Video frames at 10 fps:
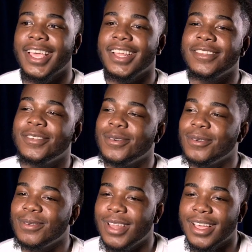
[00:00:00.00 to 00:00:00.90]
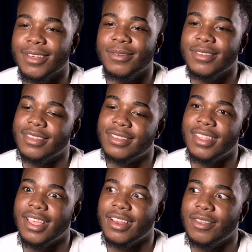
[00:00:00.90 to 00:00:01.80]
And then two, like it was a
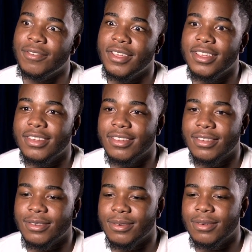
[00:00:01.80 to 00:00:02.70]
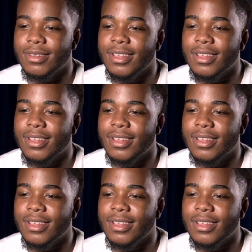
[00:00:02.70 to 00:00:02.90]
standing ovation, so